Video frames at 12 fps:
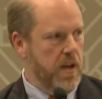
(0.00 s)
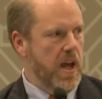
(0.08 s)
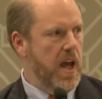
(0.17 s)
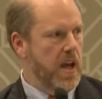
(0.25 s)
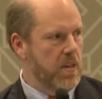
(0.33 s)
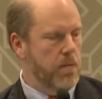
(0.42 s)

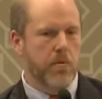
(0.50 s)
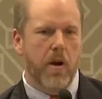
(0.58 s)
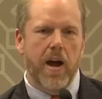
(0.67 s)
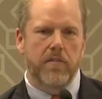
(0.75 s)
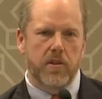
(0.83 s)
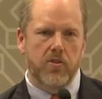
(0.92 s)
VA and the
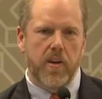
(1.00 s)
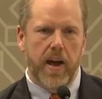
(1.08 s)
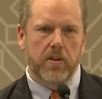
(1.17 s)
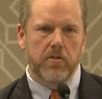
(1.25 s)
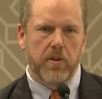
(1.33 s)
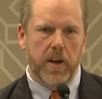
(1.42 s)
private
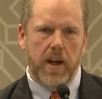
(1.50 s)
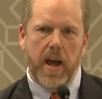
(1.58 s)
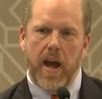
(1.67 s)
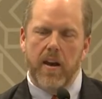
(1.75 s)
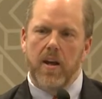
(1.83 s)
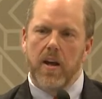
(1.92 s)
sector, and
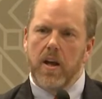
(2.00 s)
again,